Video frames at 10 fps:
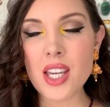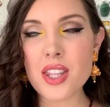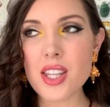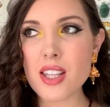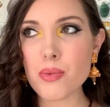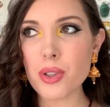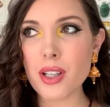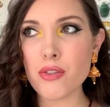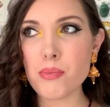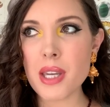this would
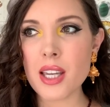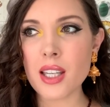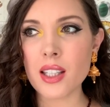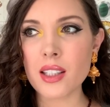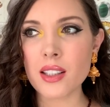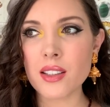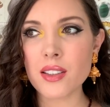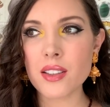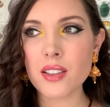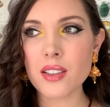have been,
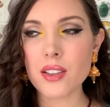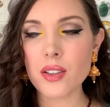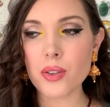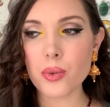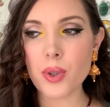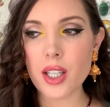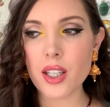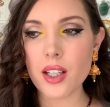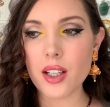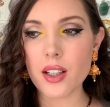what
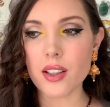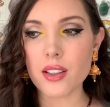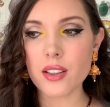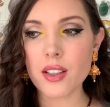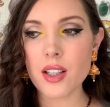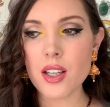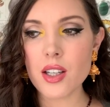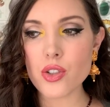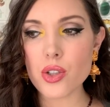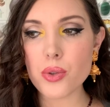year?
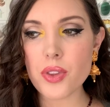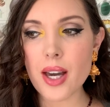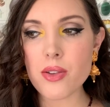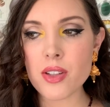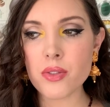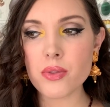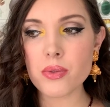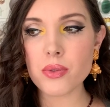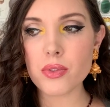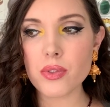
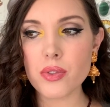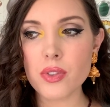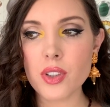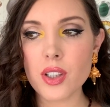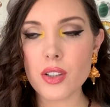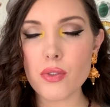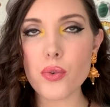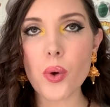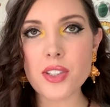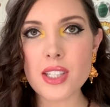
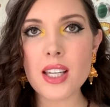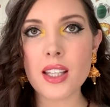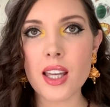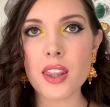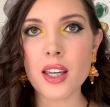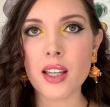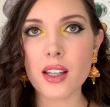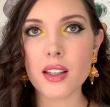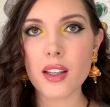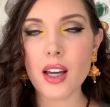2014, I
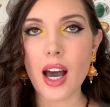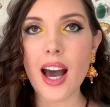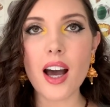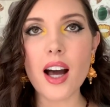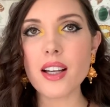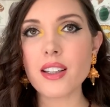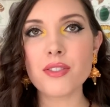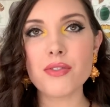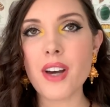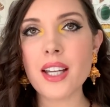think. I
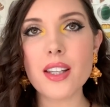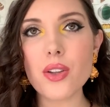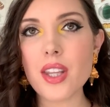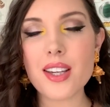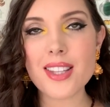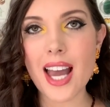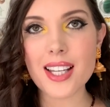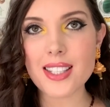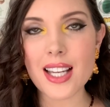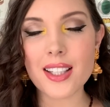can find out the
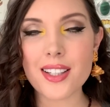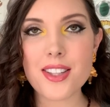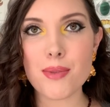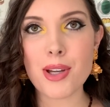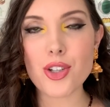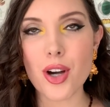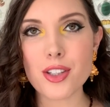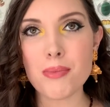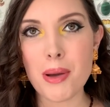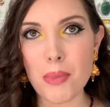exact date next time I talk
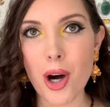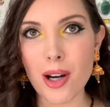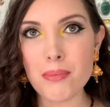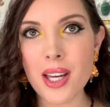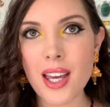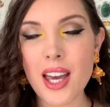to my mom.